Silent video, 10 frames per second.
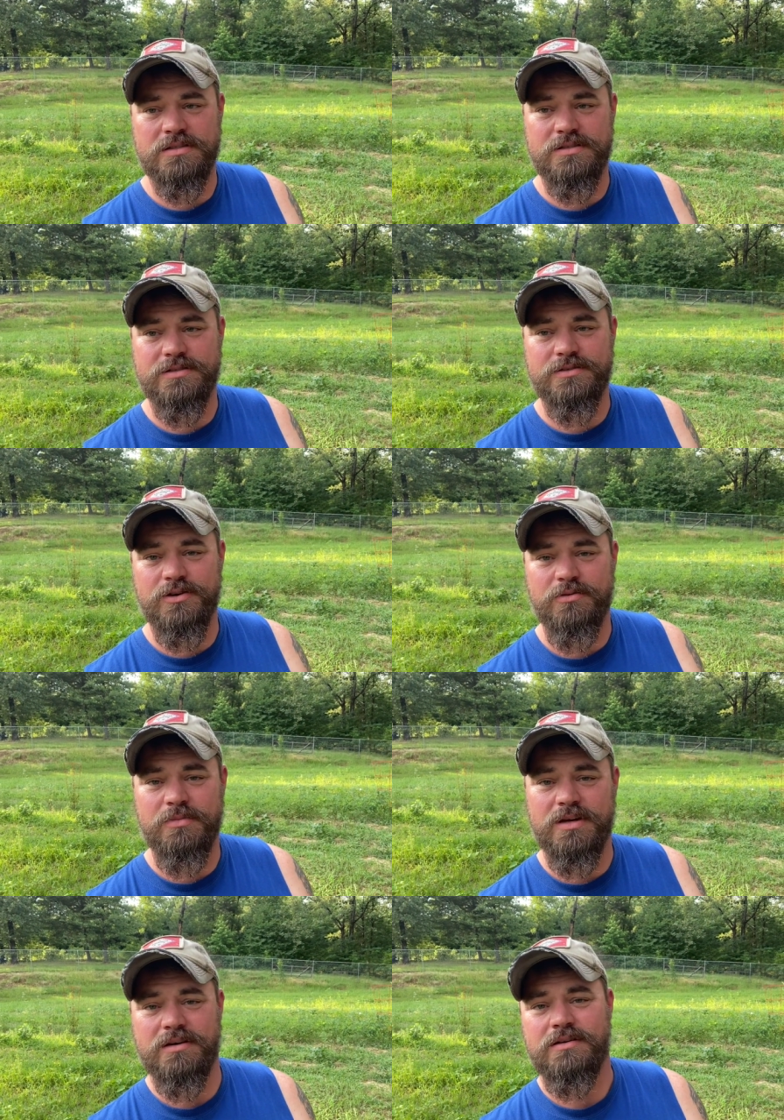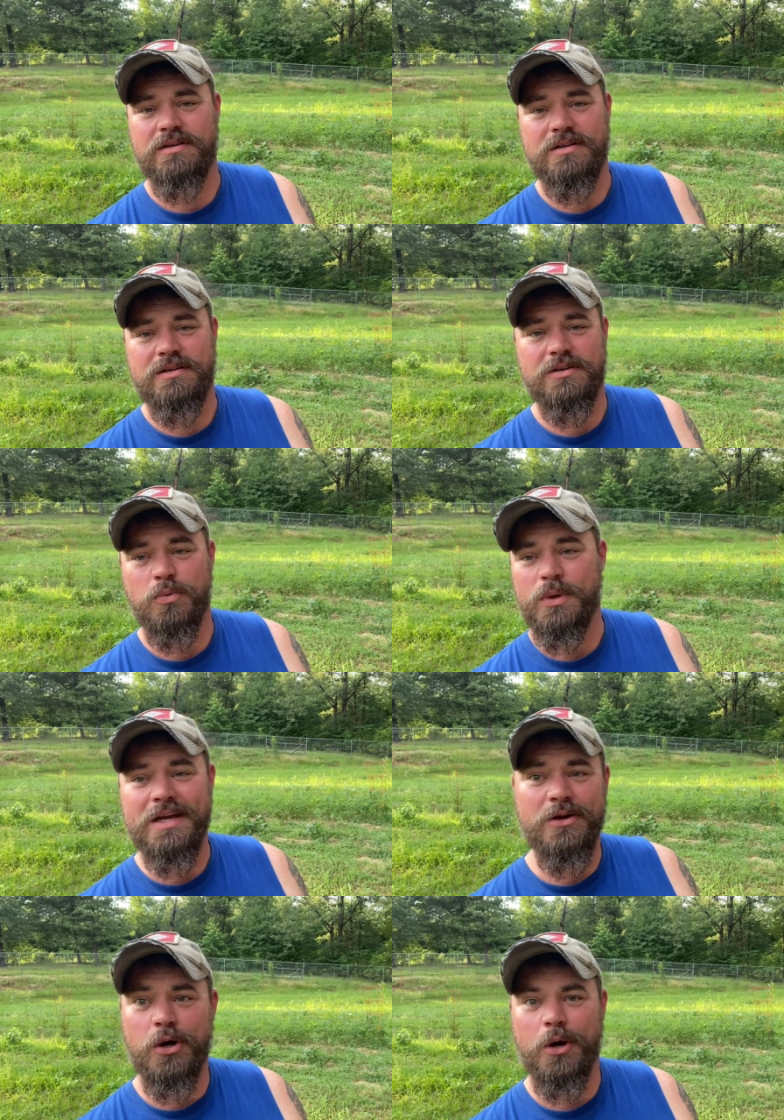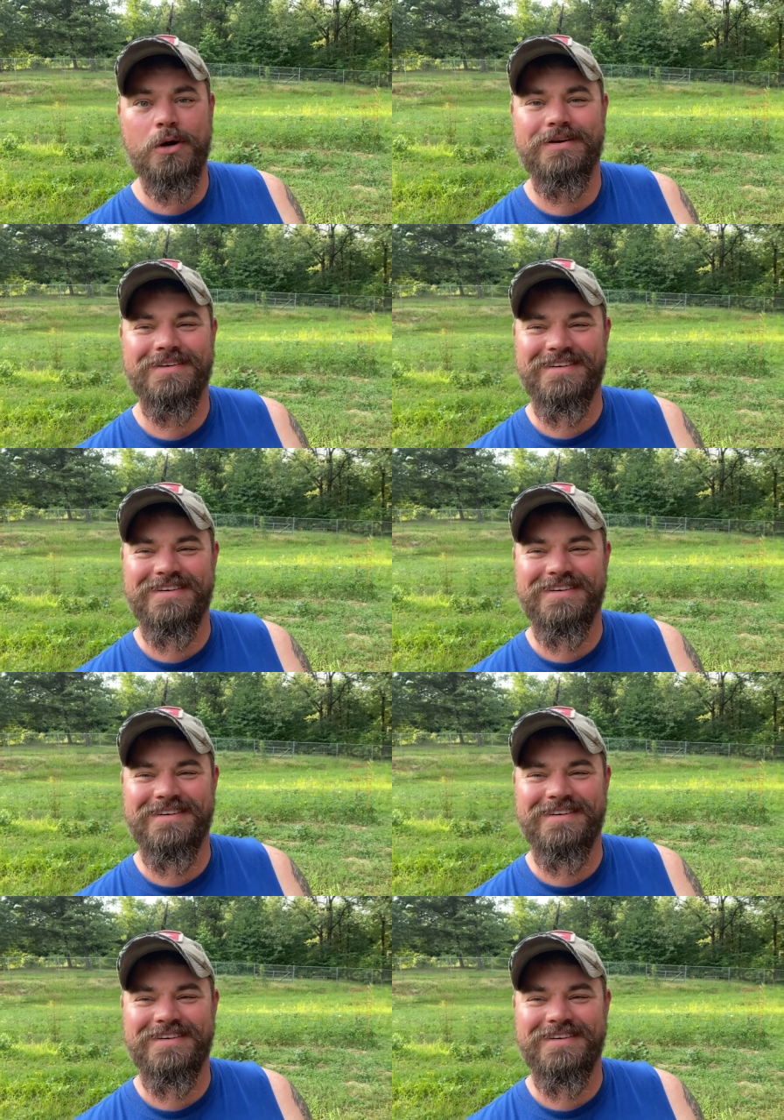It's just gonna be a weed garden.